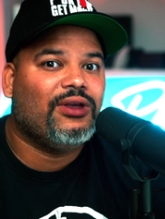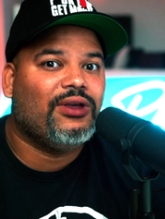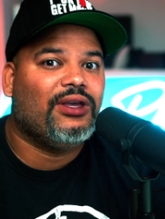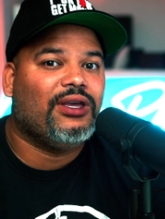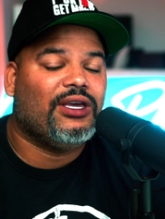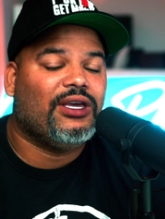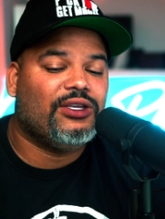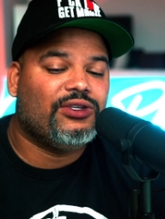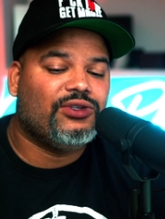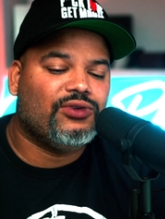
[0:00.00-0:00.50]

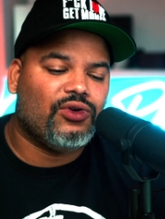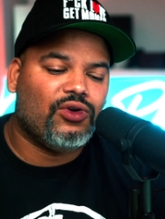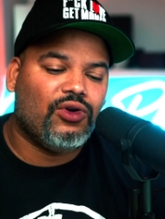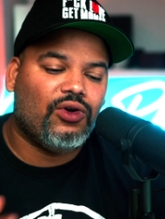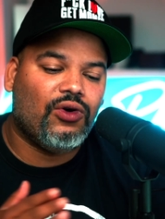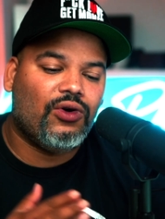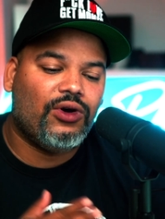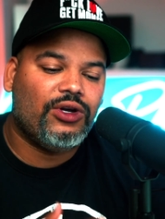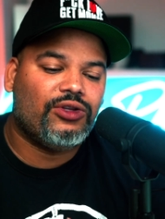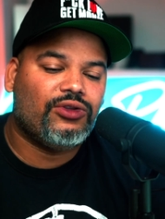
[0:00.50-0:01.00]
into
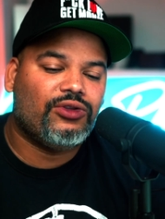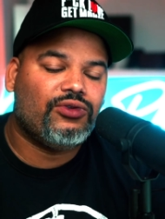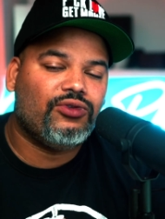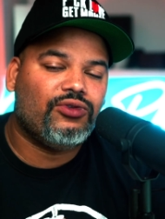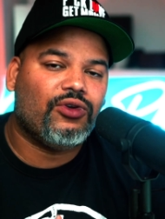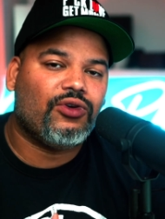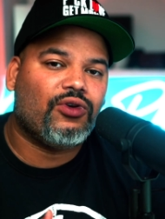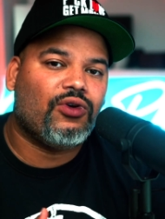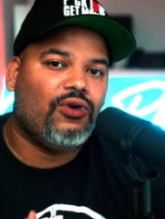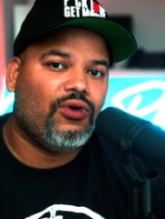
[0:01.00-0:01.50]
going through
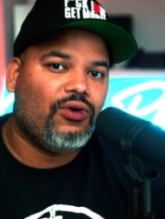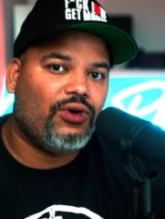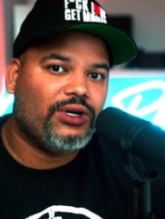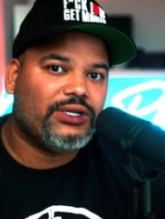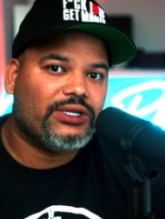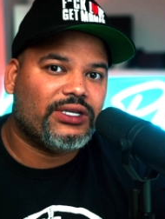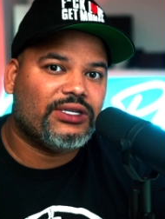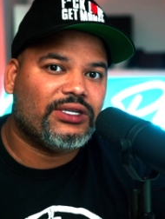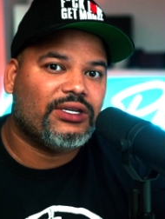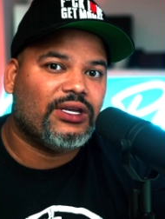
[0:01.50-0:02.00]
the
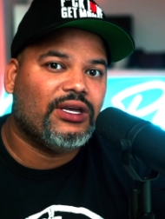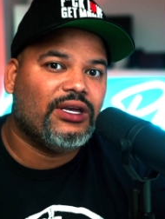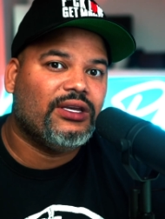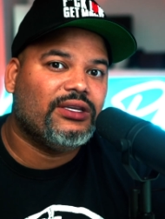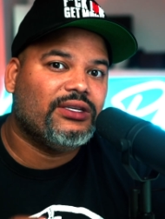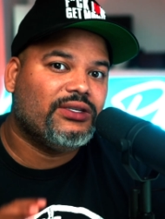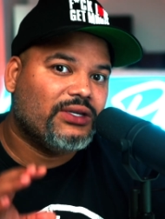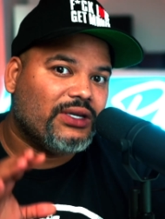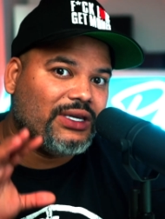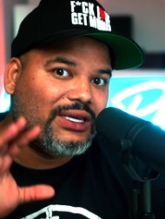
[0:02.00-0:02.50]
courses
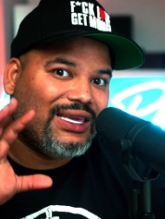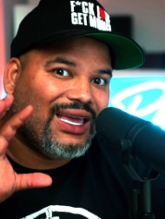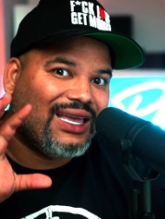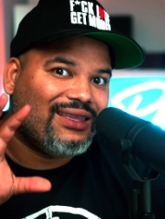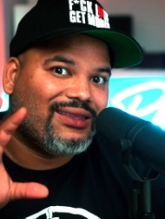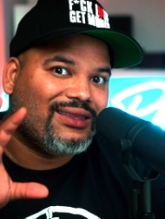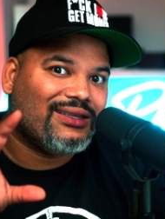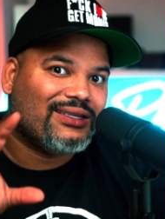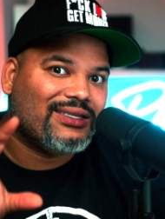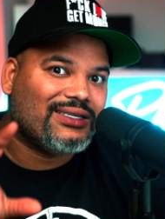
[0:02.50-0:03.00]
to
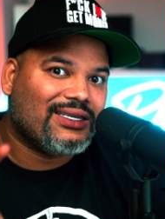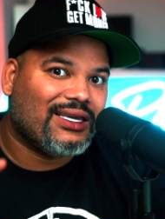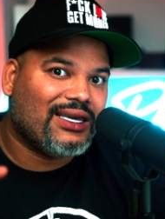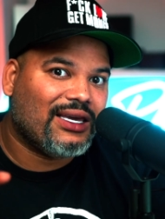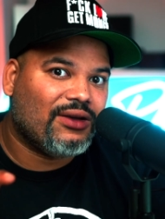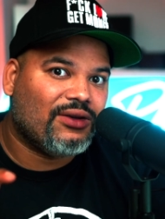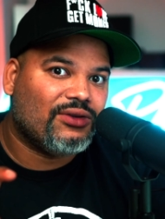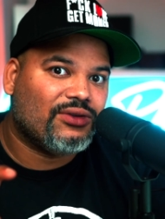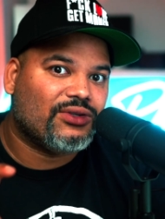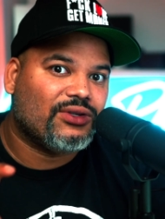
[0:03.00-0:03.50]
get the
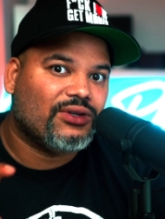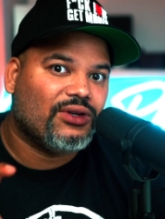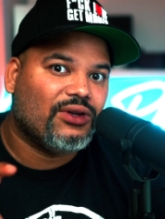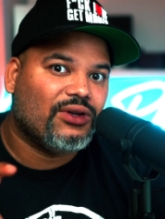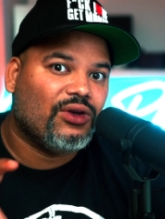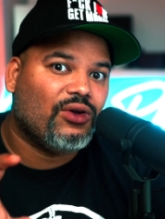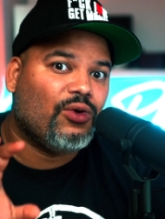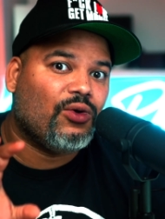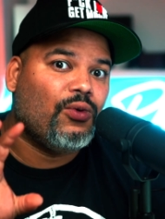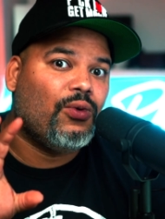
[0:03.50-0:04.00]
skills
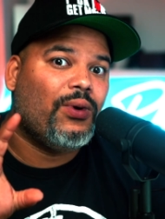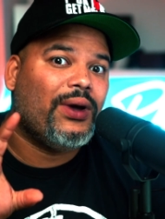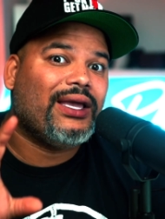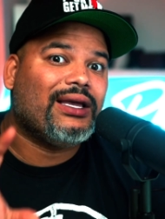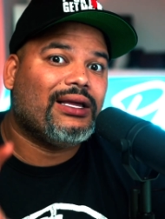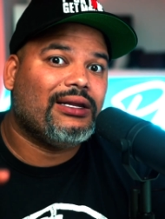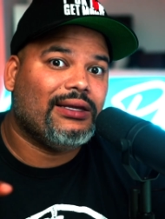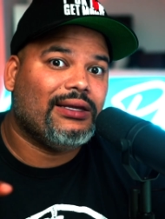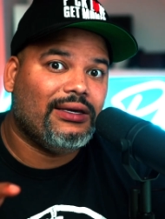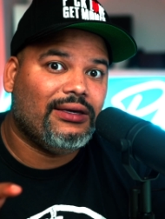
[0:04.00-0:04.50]

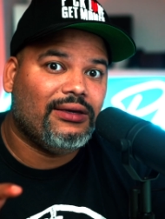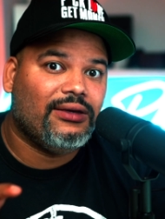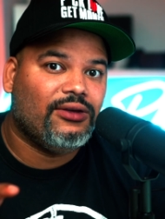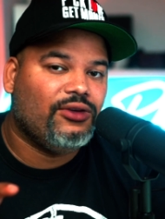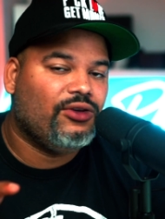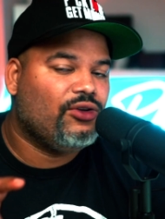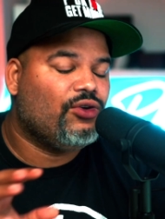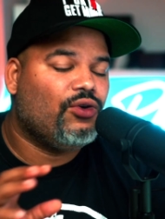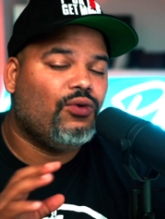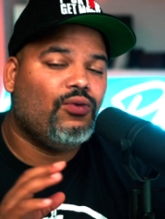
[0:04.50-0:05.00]
quickly
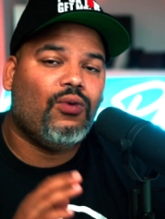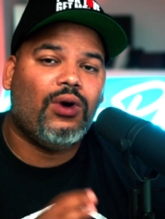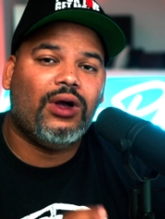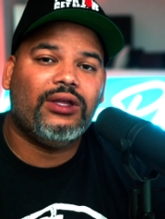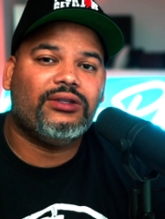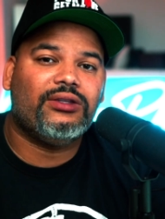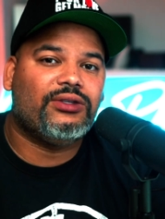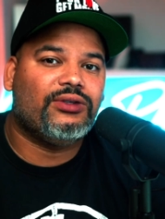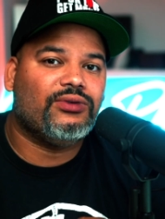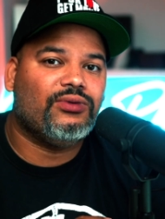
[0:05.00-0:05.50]
you don't
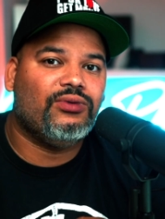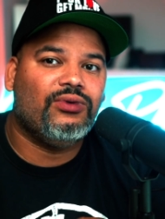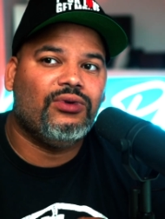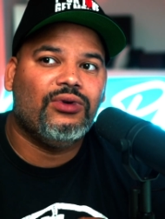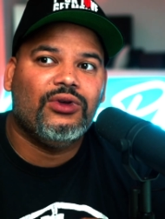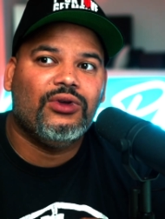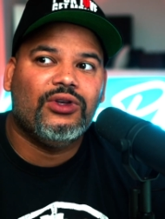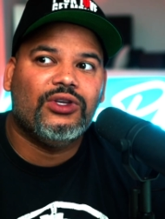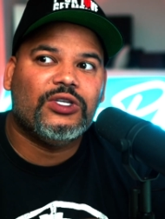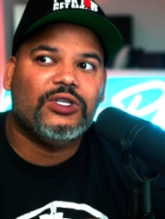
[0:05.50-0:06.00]
want to
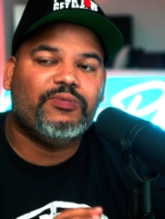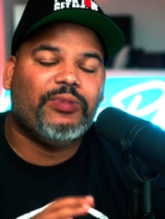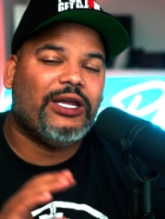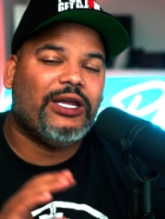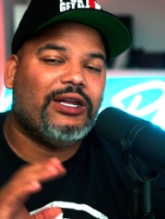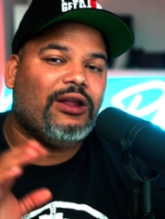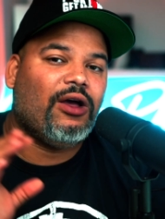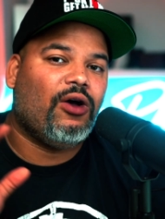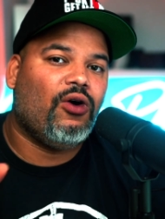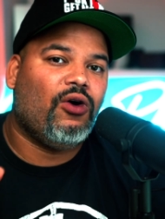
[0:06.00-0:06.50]

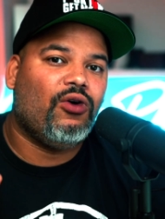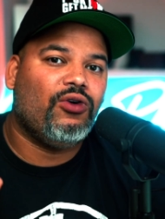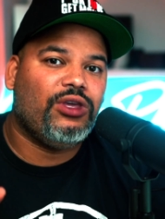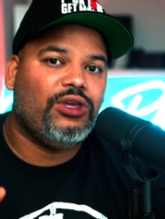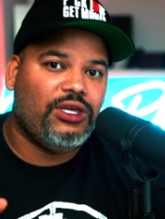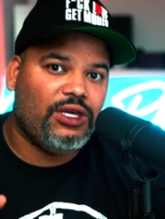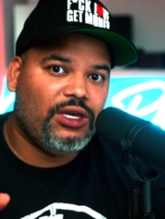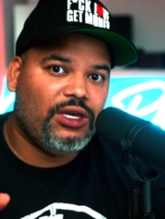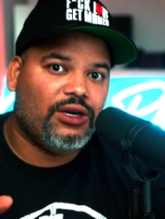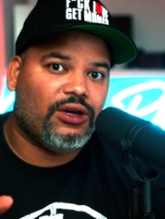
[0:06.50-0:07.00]
spend a whole
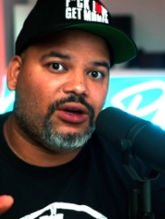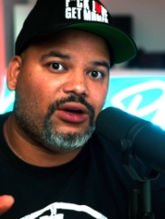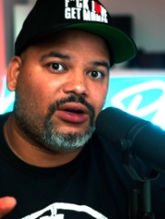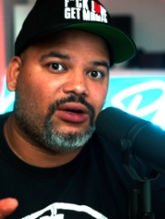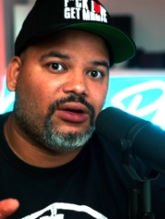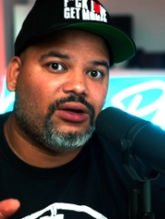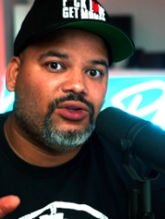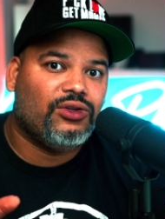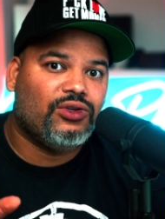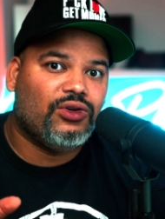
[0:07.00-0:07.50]
year
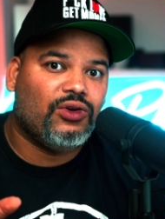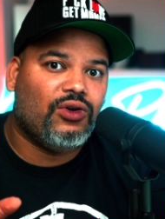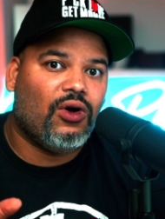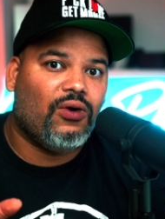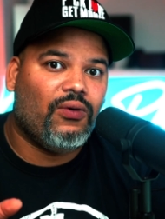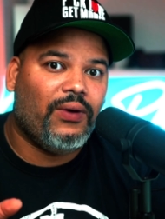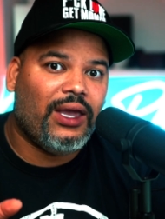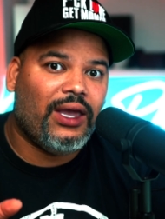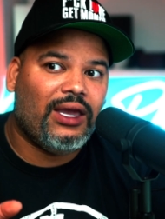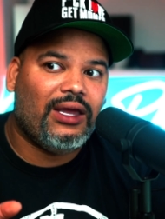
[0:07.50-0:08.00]
to
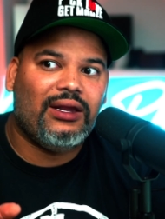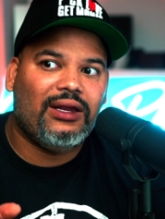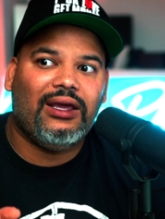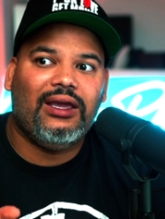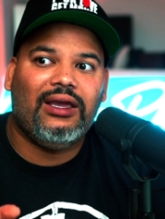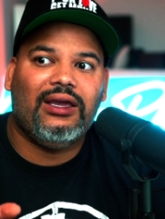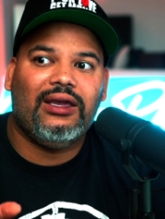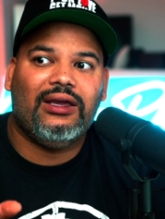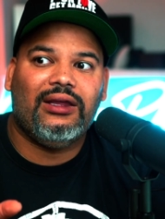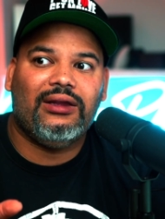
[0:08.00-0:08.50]
go in
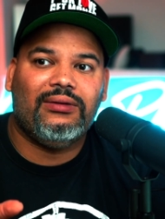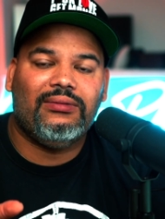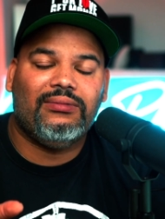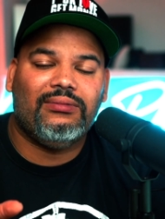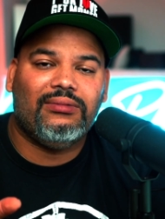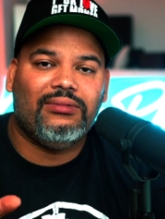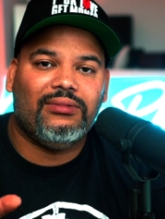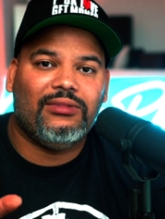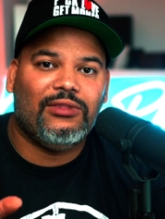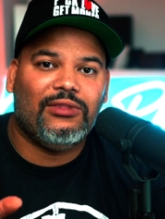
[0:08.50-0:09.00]
and
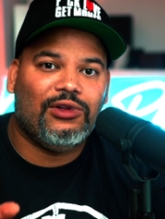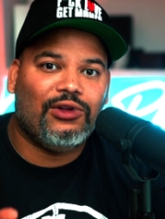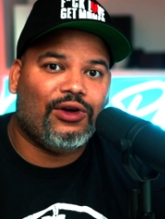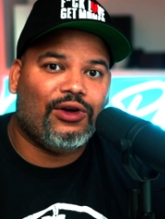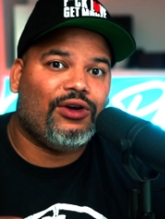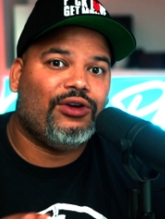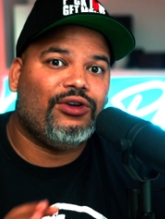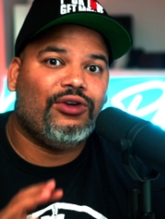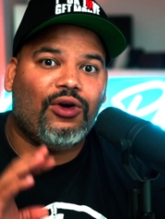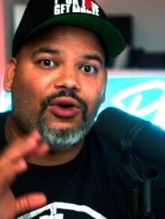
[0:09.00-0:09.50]

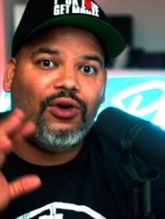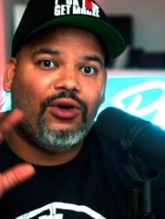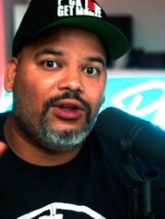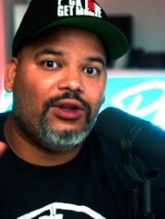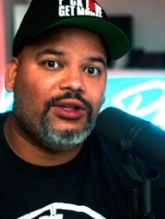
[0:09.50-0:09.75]
learn all of